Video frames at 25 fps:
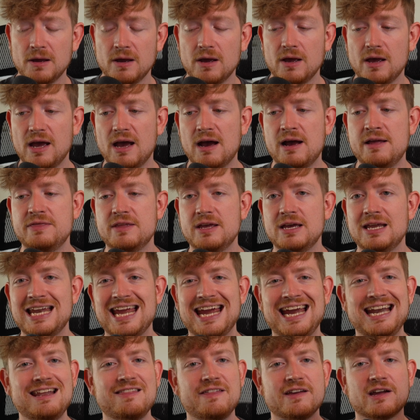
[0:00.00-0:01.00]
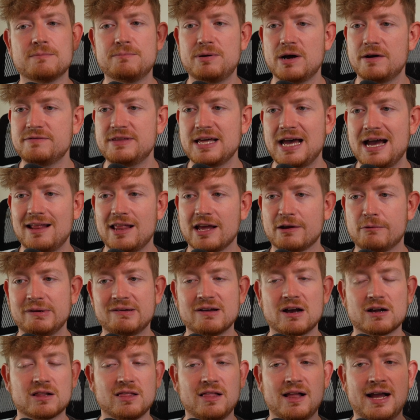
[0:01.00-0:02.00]
And then anything above that, like we
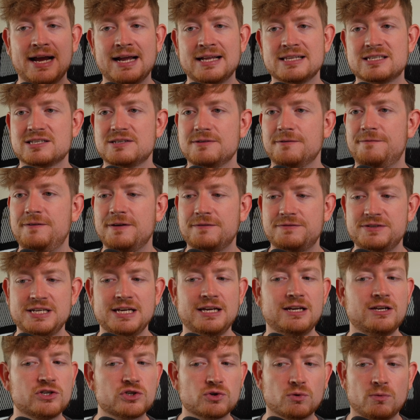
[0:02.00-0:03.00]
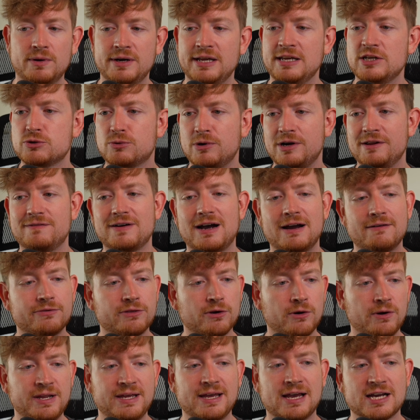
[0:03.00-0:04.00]
got clients 15, 20, 25,
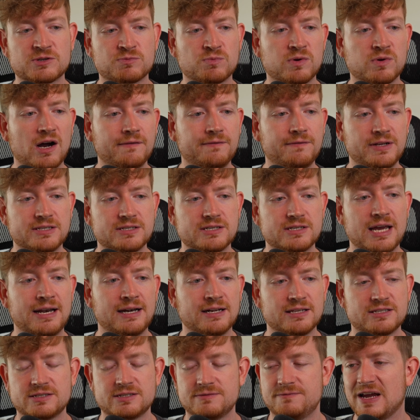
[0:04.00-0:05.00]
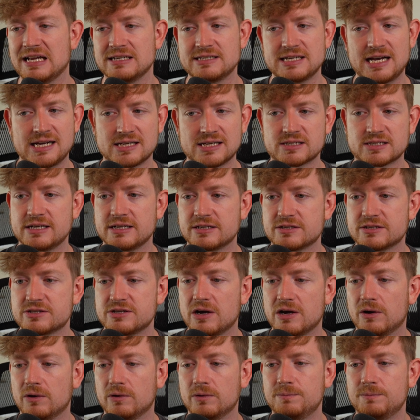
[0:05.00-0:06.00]
30x profits, and it's fantastic.
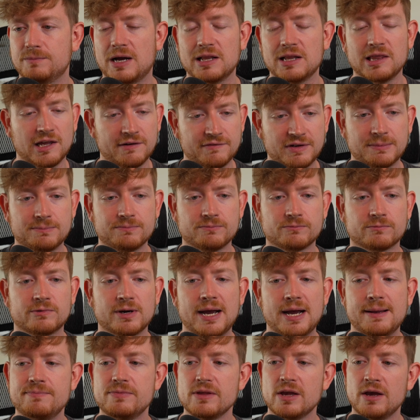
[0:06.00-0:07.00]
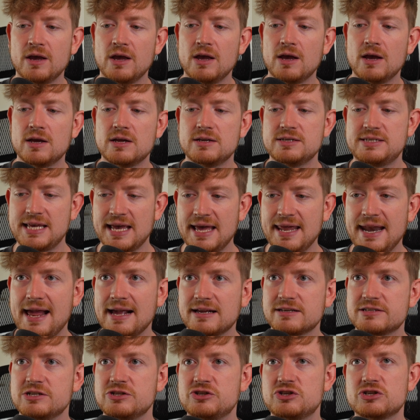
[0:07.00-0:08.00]
So I love it, right?
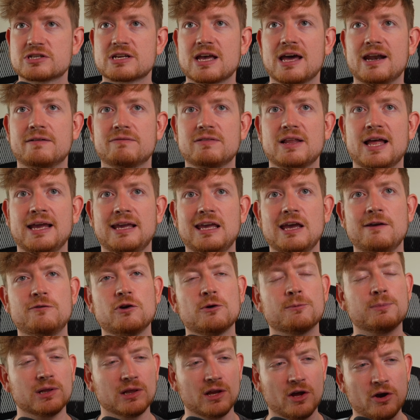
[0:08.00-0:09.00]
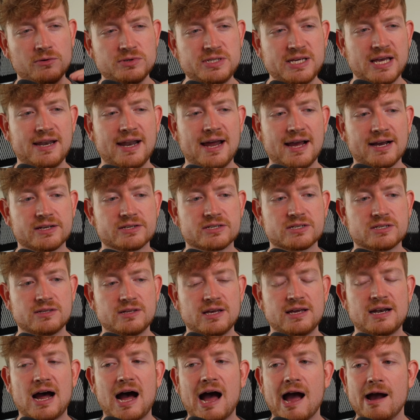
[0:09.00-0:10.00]
10x is just kind of like, if you're below 10x,
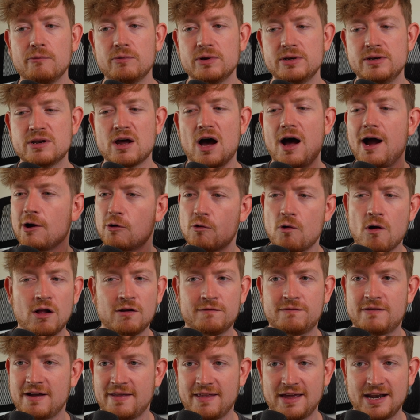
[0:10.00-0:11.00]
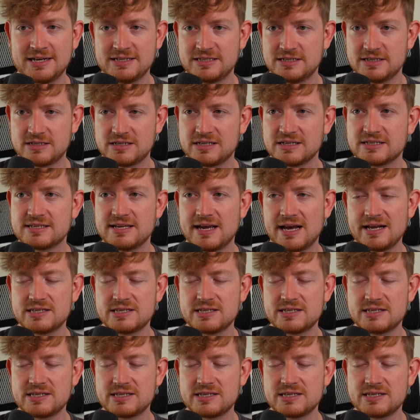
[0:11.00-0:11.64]
then I would not qualify that as a success.